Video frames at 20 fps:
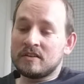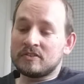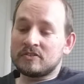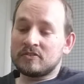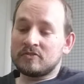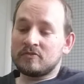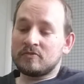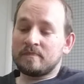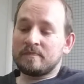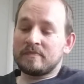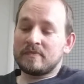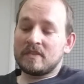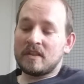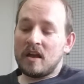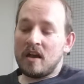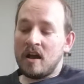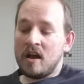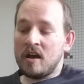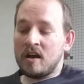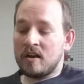So,
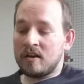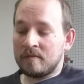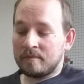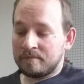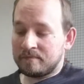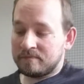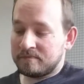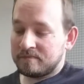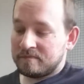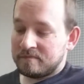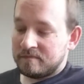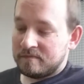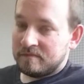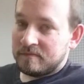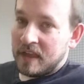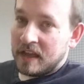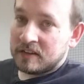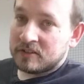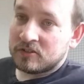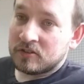
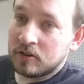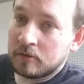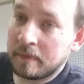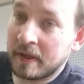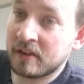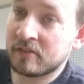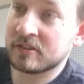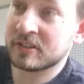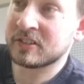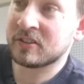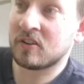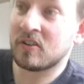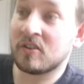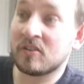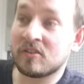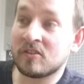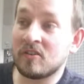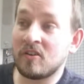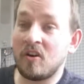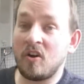external batteries
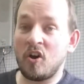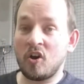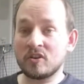are